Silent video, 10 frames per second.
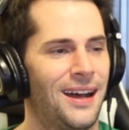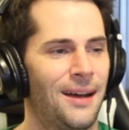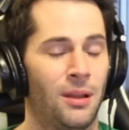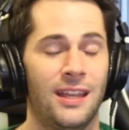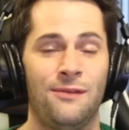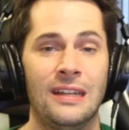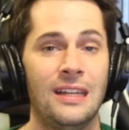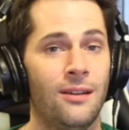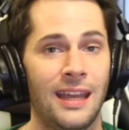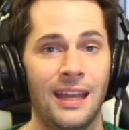Play
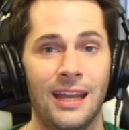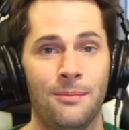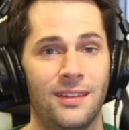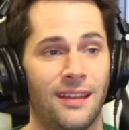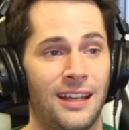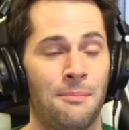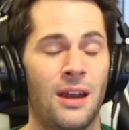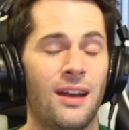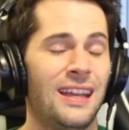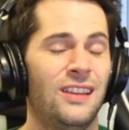video games. Like,
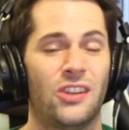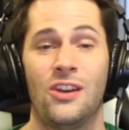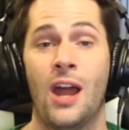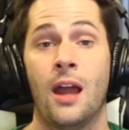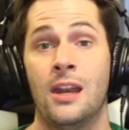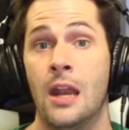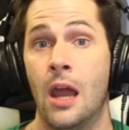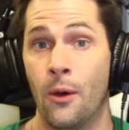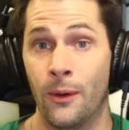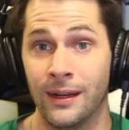Americans are not
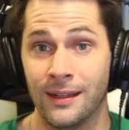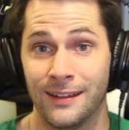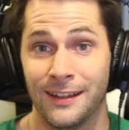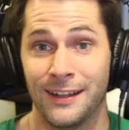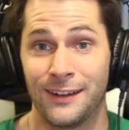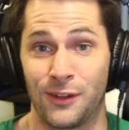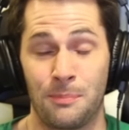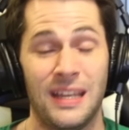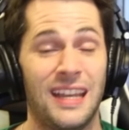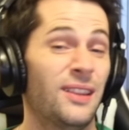known for
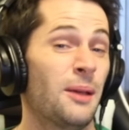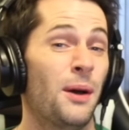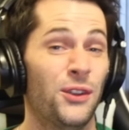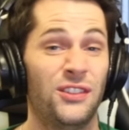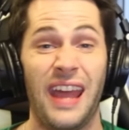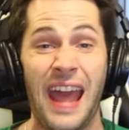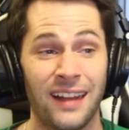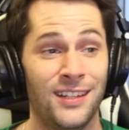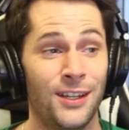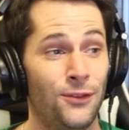being the most
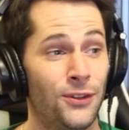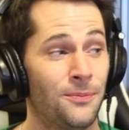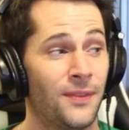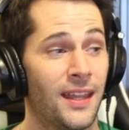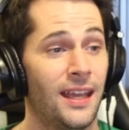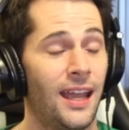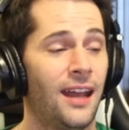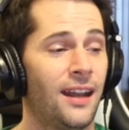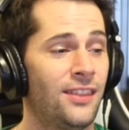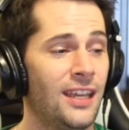active.
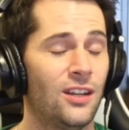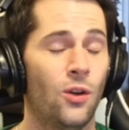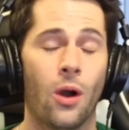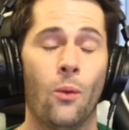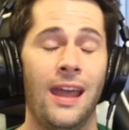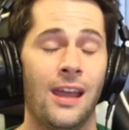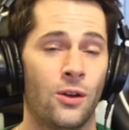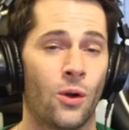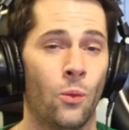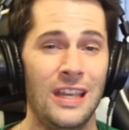And I think Norway and
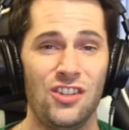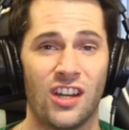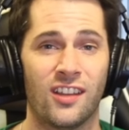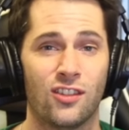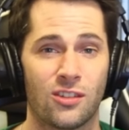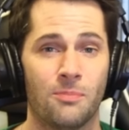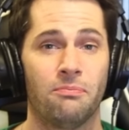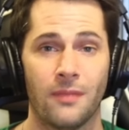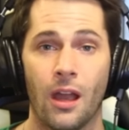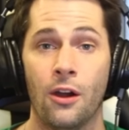Norwegians
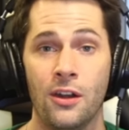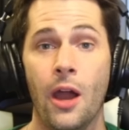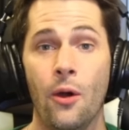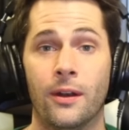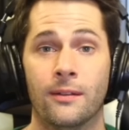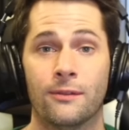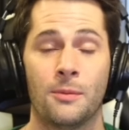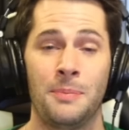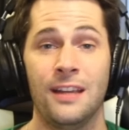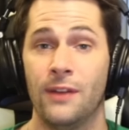are known for
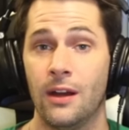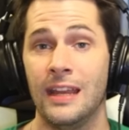being very